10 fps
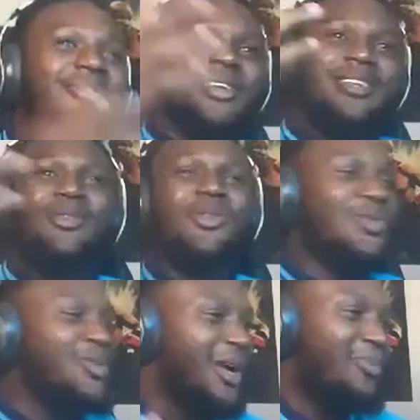It's still
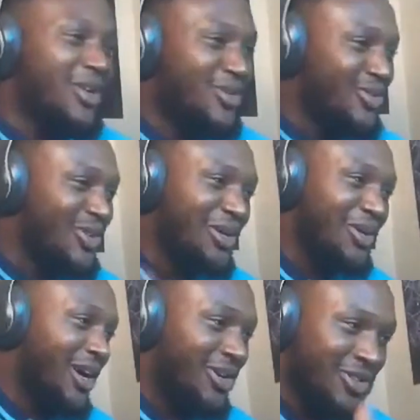recording. I might as well do a
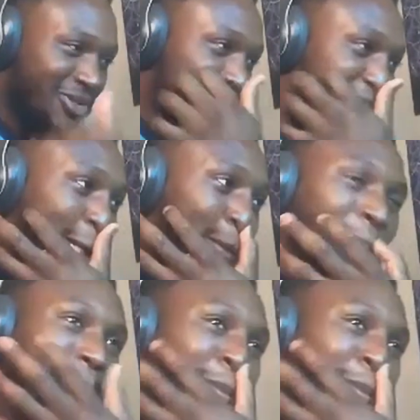little outro or something.